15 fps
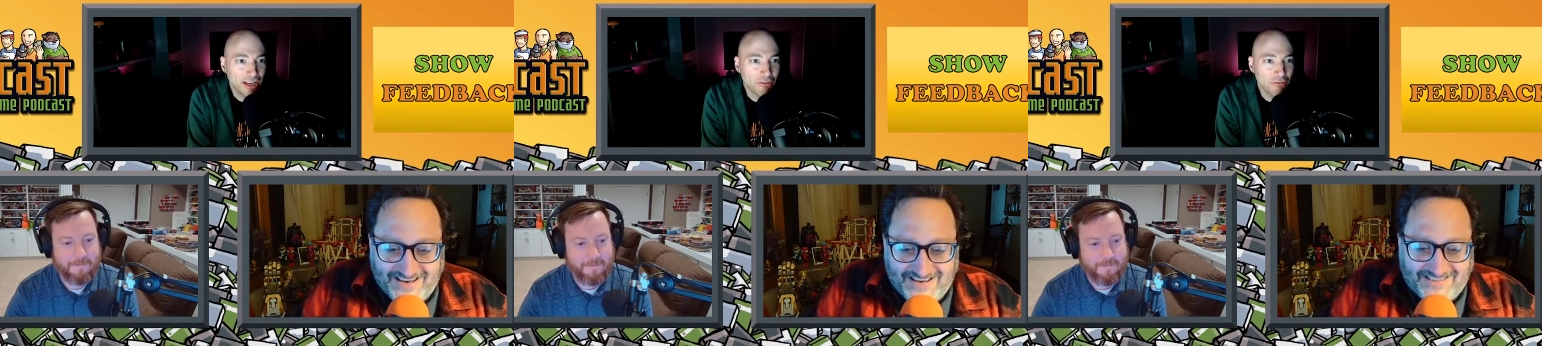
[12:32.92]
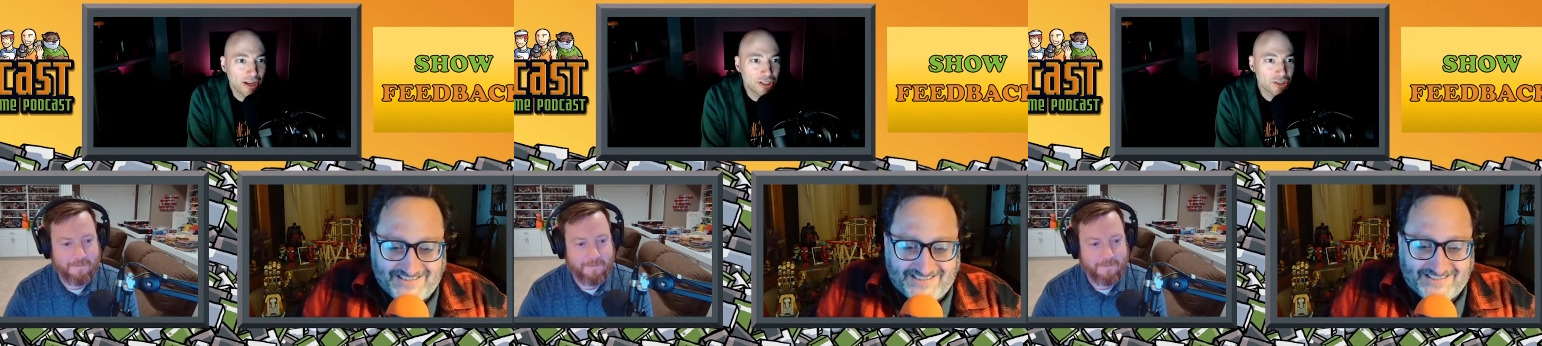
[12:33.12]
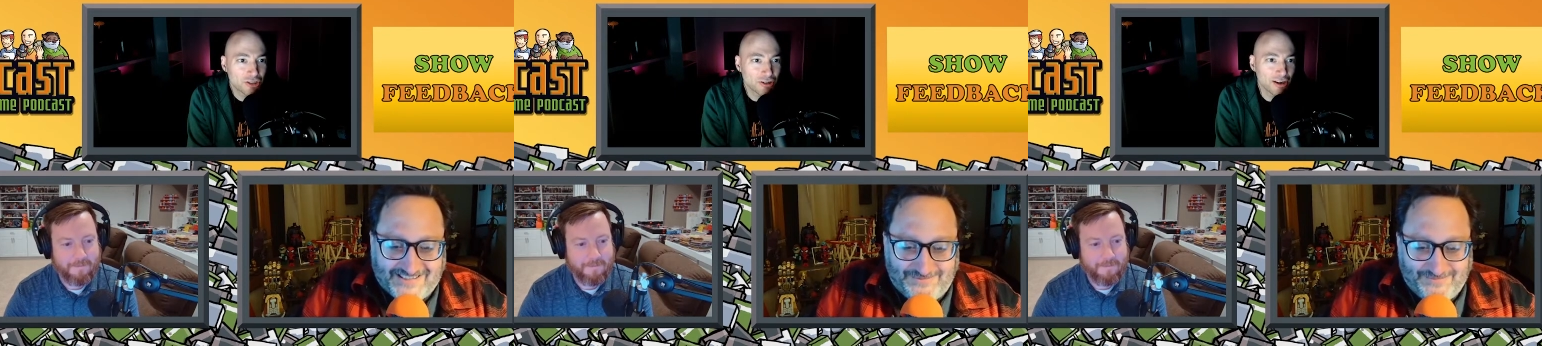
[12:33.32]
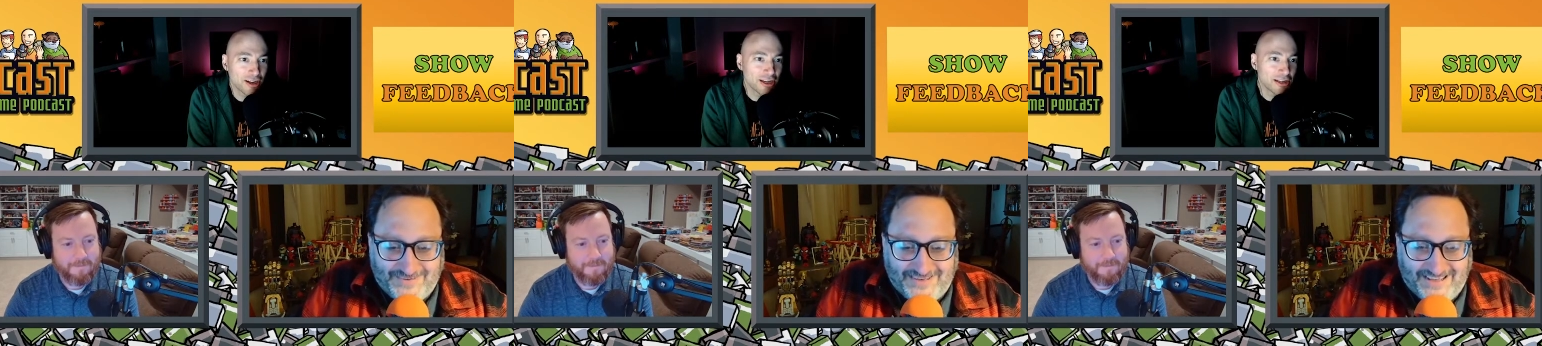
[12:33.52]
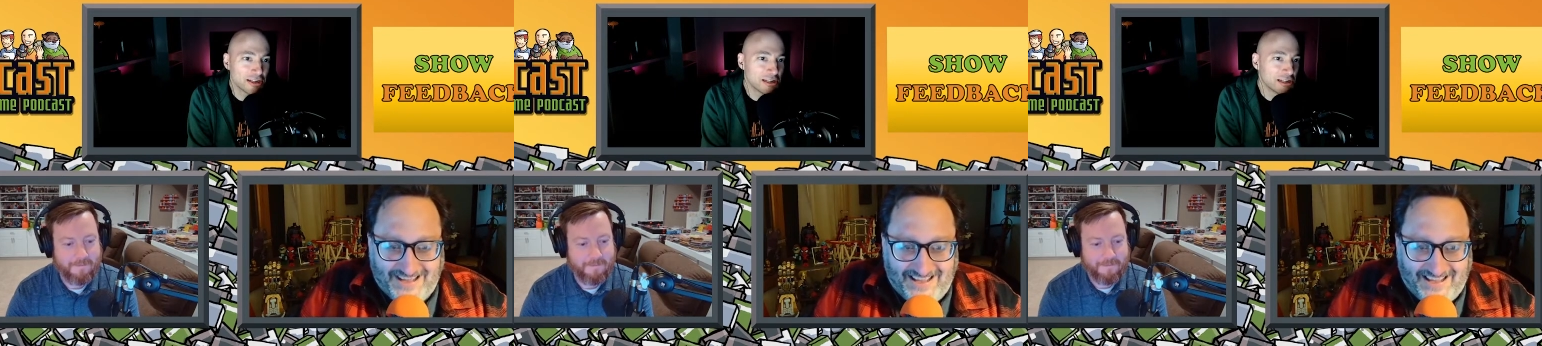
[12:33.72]
Speaker 1: restaurant. Some
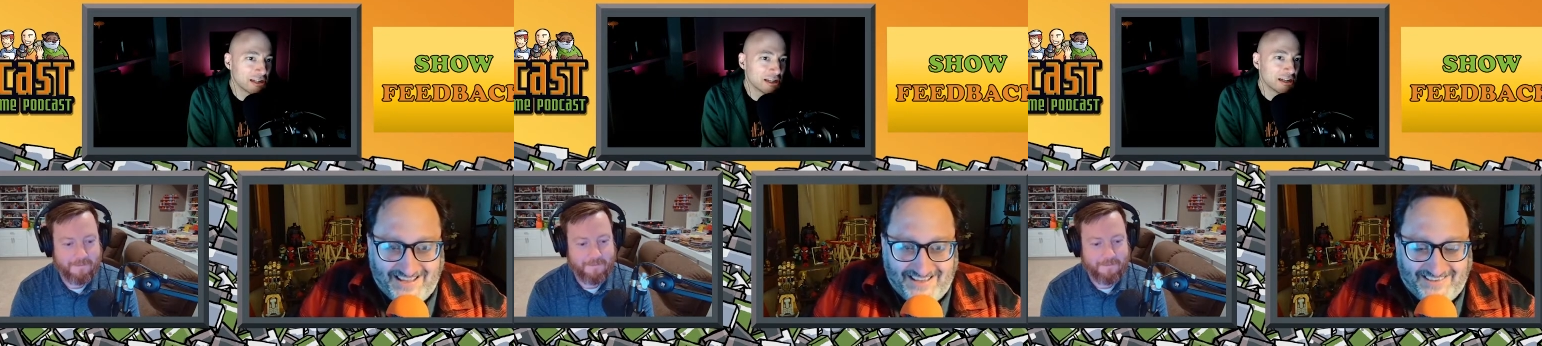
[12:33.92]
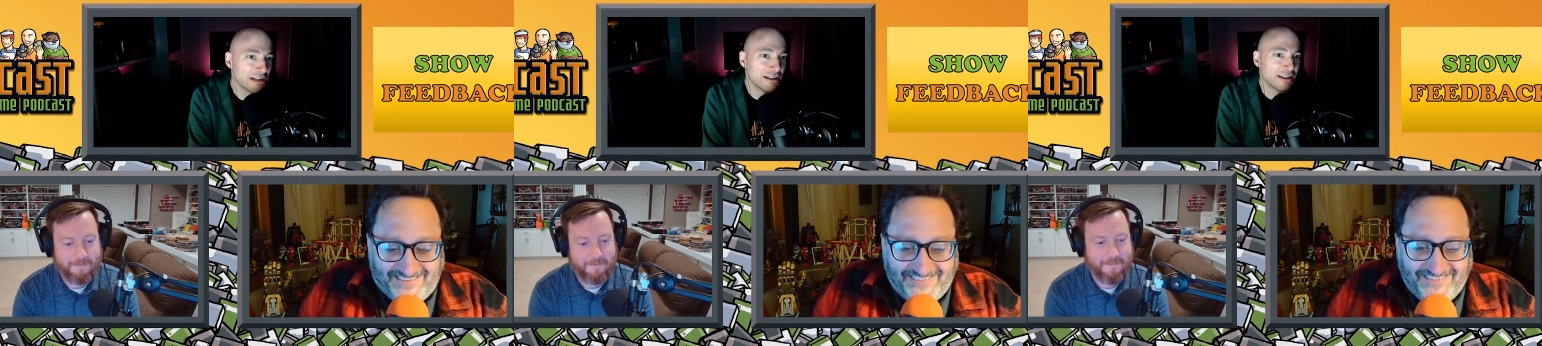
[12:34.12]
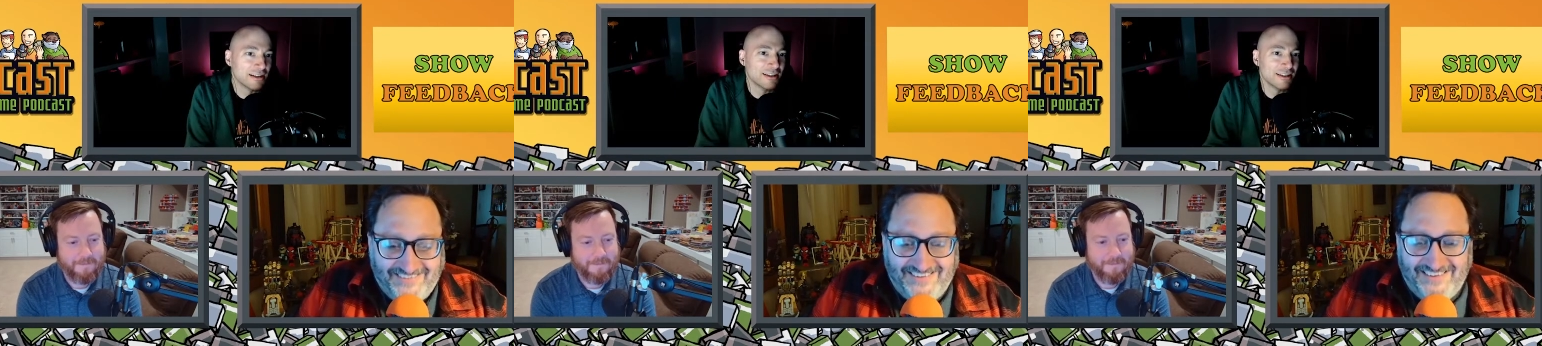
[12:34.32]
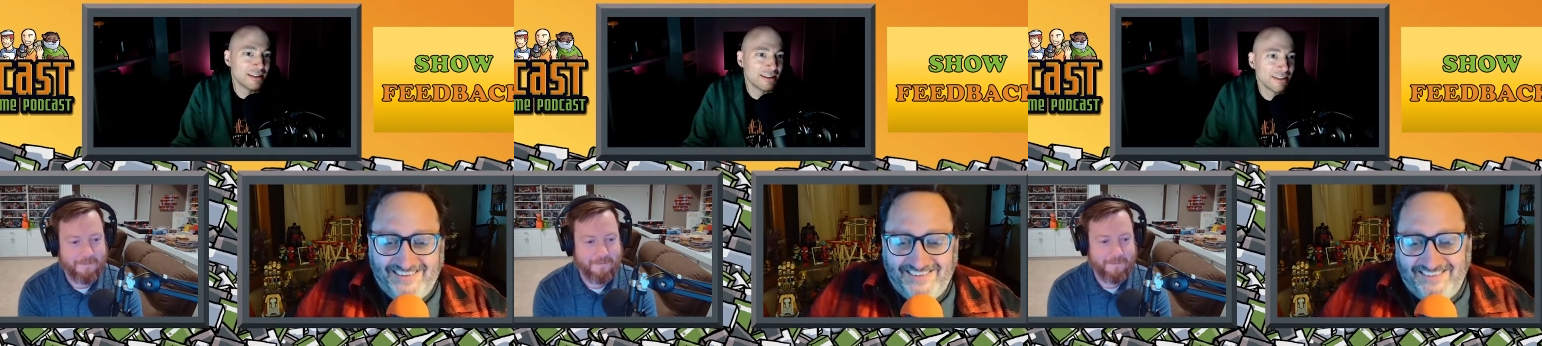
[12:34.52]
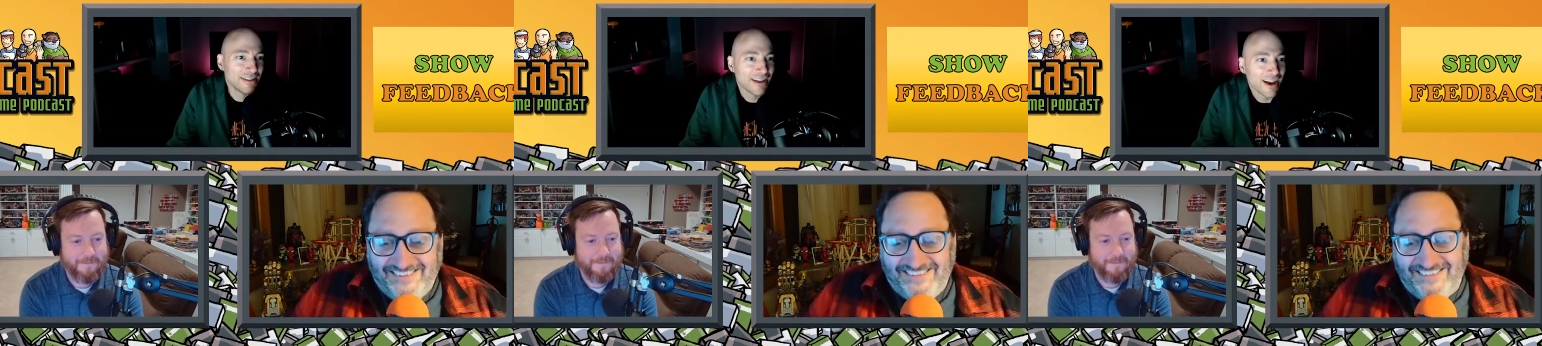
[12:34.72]
guy.
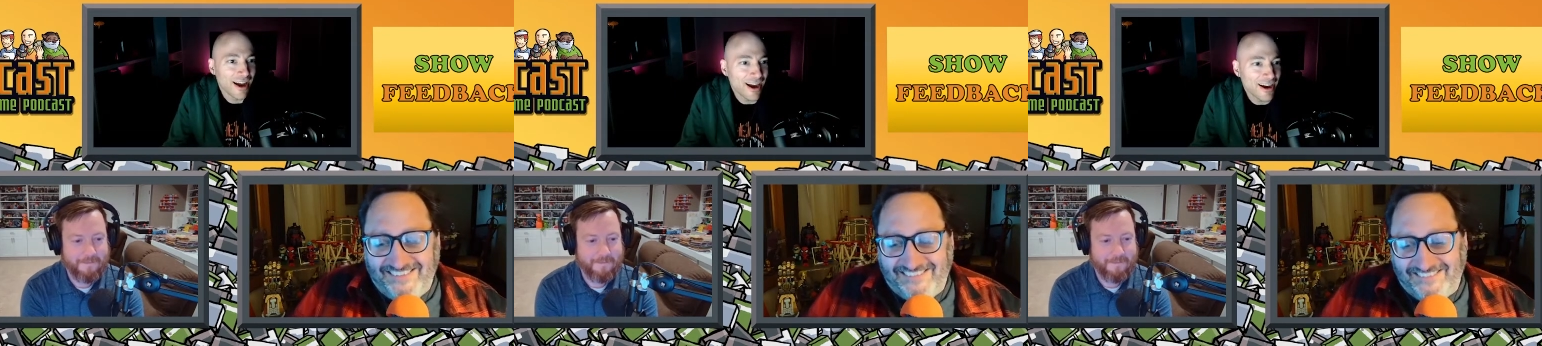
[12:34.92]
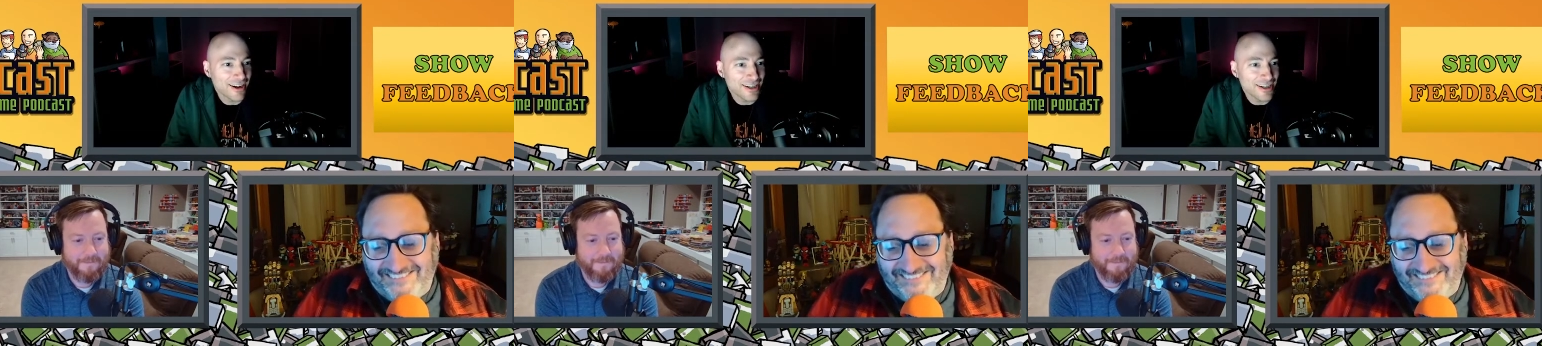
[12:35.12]
Iron